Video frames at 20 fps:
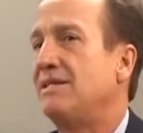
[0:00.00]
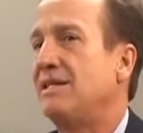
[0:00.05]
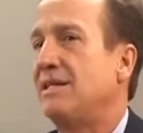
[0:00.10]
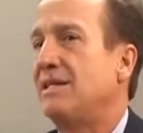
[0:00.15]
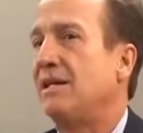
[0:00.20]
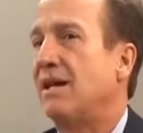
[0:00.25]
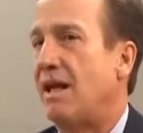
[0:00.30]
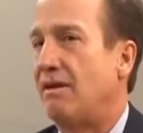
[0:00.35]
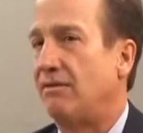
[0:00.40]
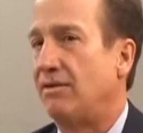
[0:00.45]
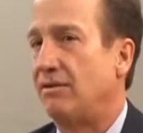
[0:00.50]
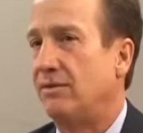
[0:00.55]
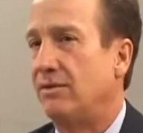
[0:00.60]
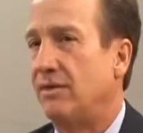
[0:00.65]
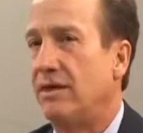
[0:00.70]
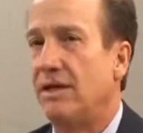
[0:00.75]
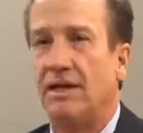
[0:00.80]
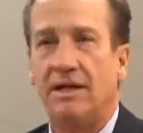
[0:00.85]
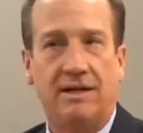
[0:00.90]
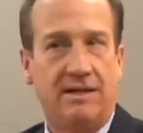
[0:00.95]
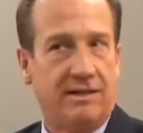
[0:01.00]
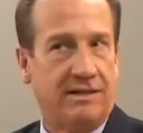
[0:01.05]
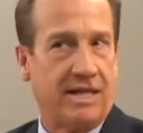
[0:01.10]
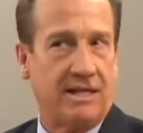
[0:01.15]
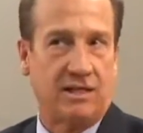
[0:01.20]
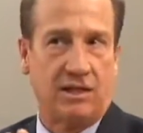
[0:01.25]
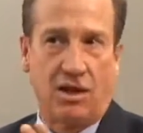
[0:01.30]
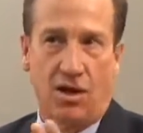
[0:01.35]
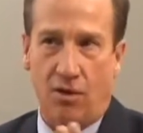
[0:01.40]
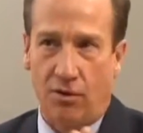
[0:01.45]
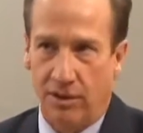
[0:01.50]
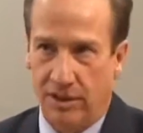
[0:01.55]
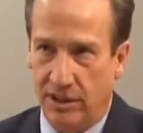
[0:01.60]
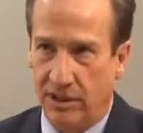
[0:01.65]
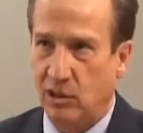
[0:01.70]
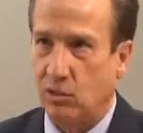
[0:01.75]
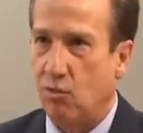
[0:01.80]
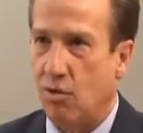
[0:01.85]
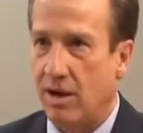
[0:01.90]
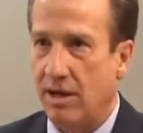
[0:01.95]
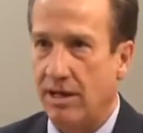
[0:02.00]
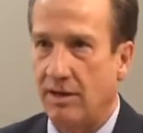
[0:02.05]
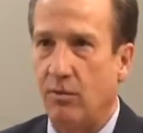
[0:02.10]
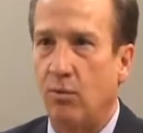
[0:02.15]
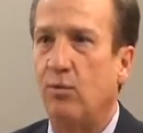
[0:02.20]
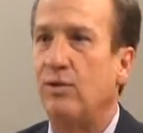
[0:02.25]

D level that's lower than 20.